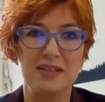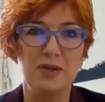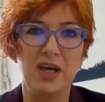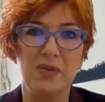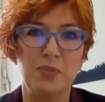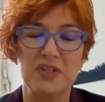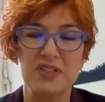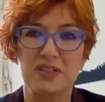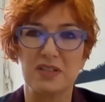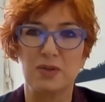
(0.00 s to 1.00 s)
you have a
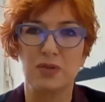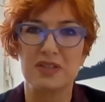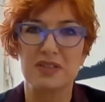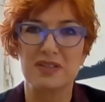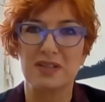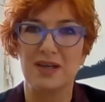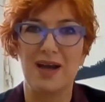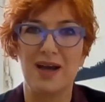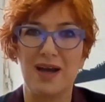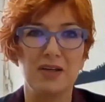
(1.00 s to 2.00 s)
person who is
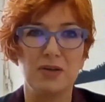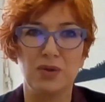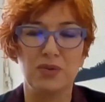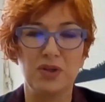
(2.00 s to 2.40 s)
unknown.